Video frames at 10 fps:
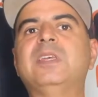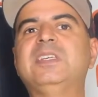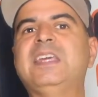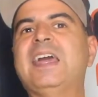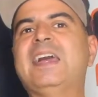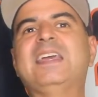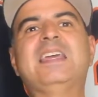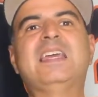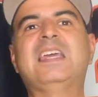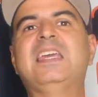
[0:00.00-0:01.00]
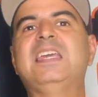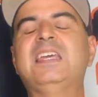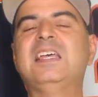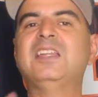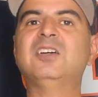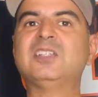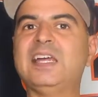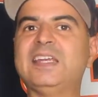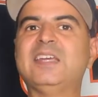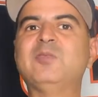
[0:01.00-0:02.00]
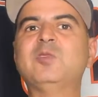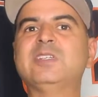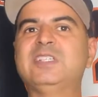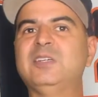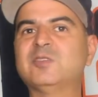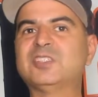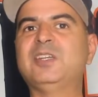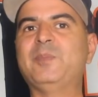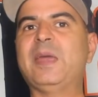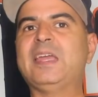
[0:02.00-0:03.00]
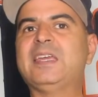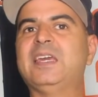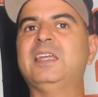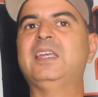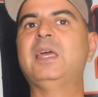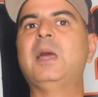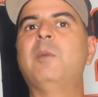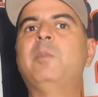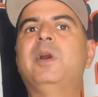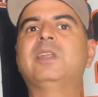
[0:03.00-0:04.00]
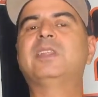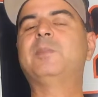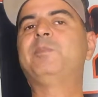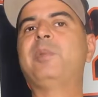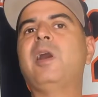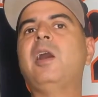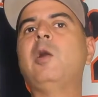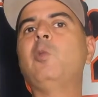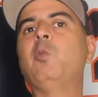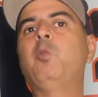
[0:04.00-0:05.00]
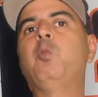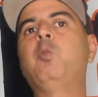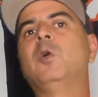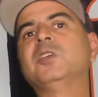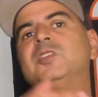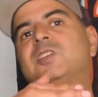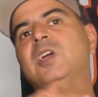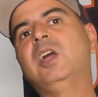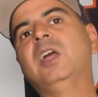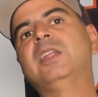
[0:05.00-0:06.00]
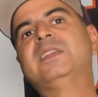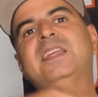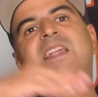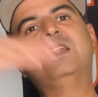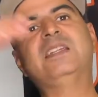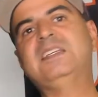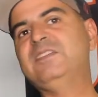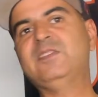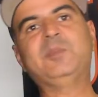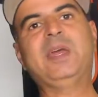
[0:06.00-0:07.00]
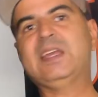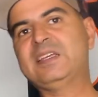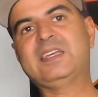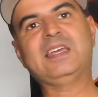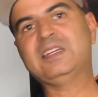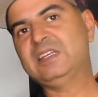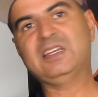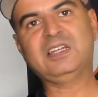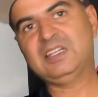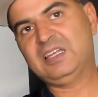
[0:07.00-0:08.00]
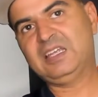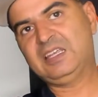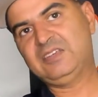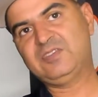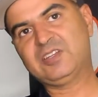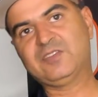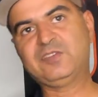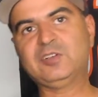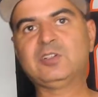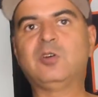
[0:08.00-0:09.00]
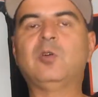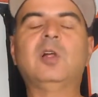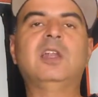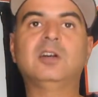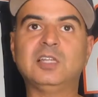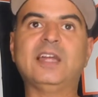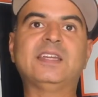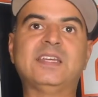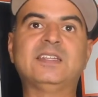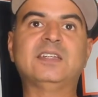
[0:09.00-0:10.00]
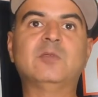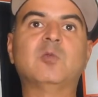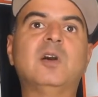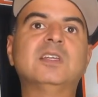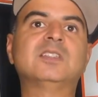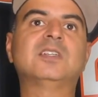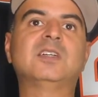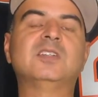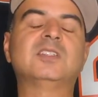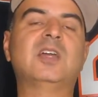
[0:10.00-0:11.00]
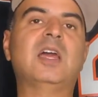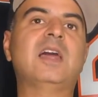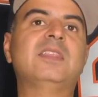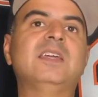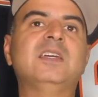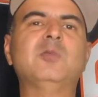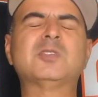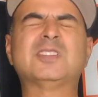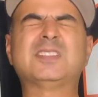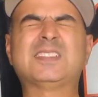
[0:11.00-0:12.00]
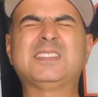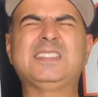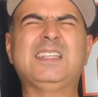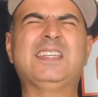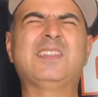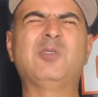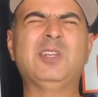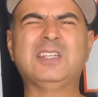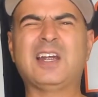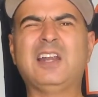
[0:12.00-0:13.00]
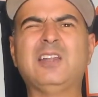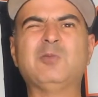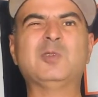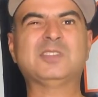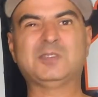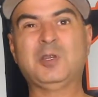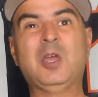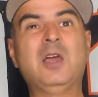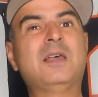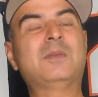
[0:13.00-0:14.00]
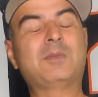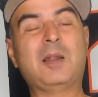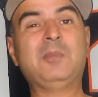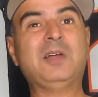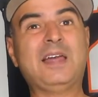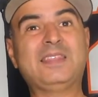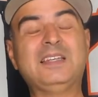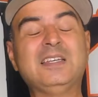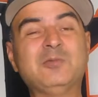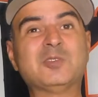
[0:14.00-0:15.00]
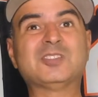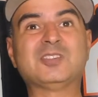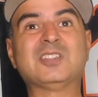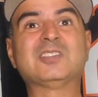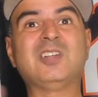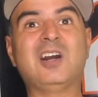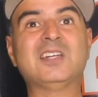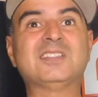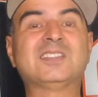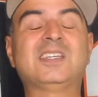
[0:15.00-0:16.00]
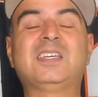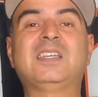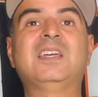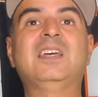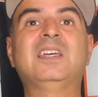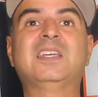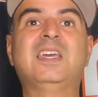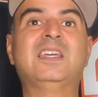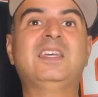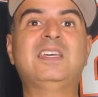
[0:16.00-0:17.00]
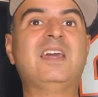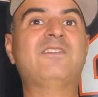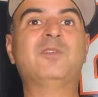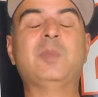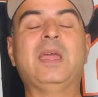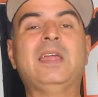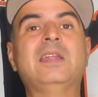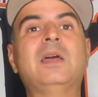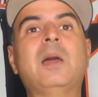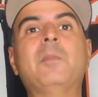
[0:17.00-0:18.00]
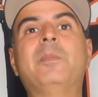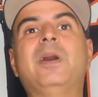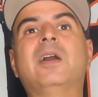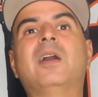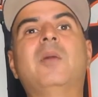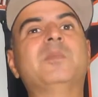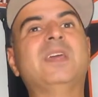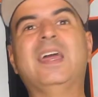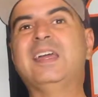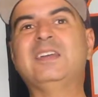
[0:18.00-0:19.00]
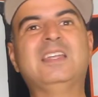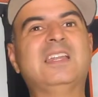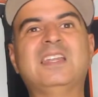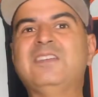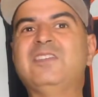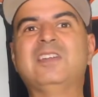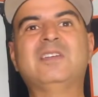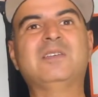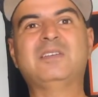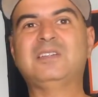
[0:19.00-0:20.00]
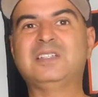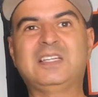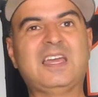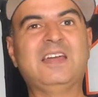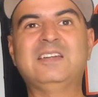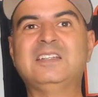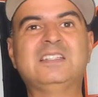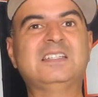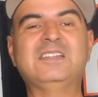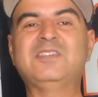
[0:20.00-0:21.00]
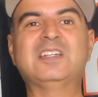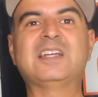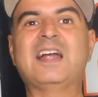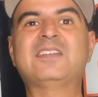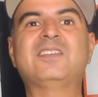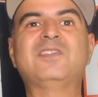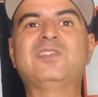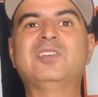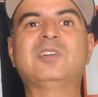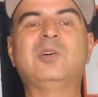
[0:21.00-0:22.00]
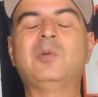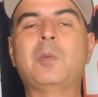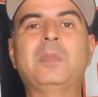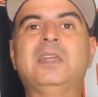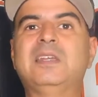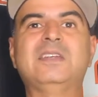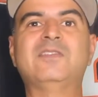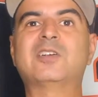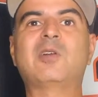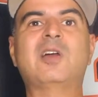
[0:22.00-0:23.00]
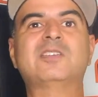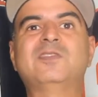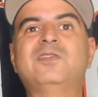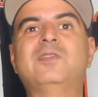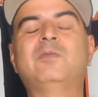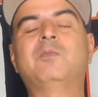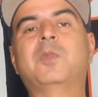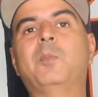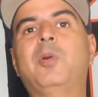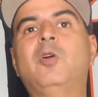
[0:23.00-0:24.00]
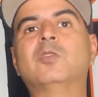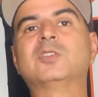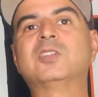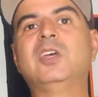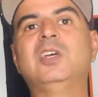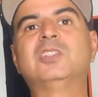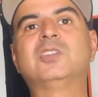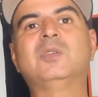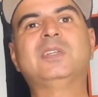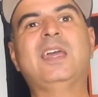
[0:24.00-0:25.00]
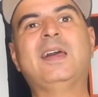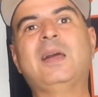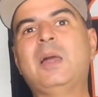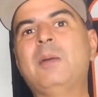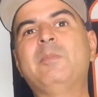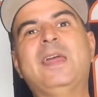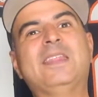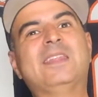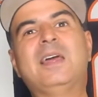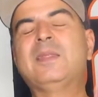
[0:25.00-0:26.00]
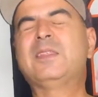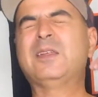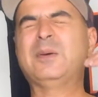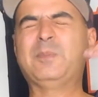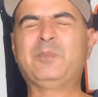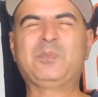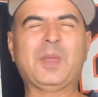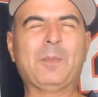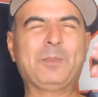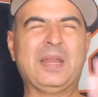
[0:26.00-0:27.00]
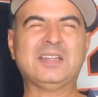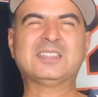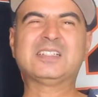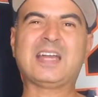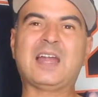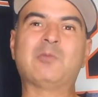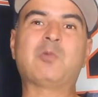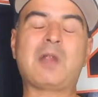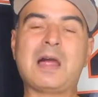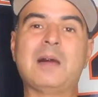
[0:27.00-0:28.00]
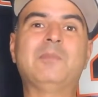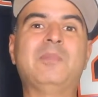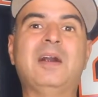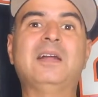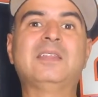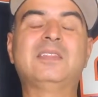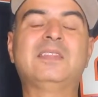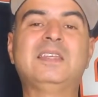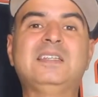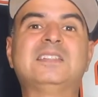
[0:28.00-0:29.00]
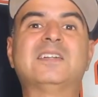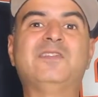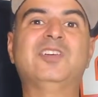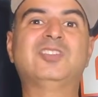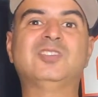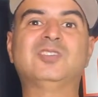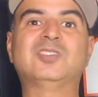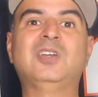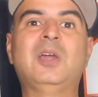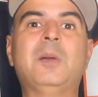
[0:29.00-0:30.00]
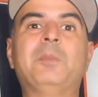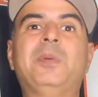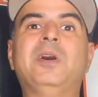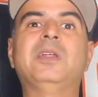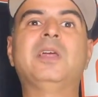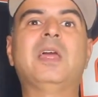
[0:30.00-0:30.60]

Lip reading: yeah, it looked like he was gonna make it, but the ball didn't even make it, even the field goal. It looked like it was, cause I think it was 63 yard. It was probably, I think it was his longest kick he ever made, but yeah, it didn't even got to the field goal. I mean, it didn't even cross the post. So yeah, man, the Bears got robbed by these officials. But